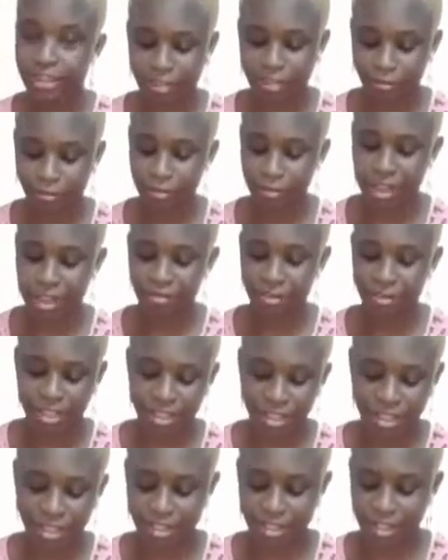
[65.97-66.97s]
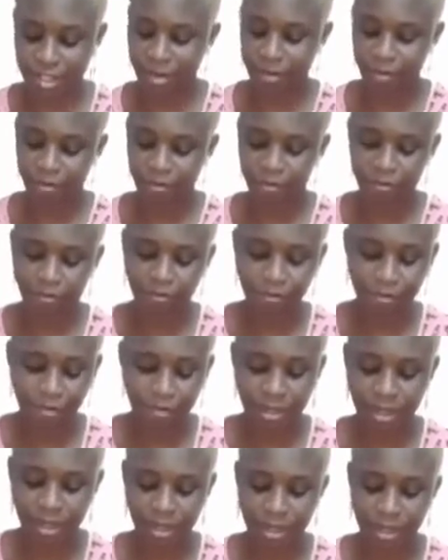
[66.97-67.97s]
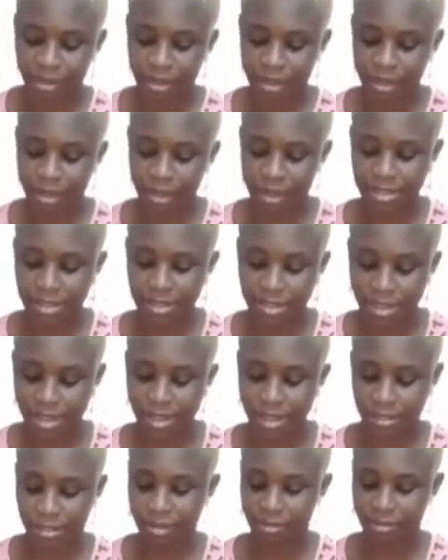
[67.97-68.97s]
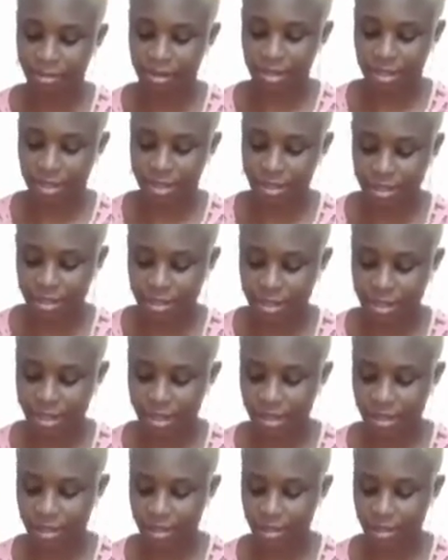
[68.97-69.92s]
So here is everything is here. You can see that everything is here.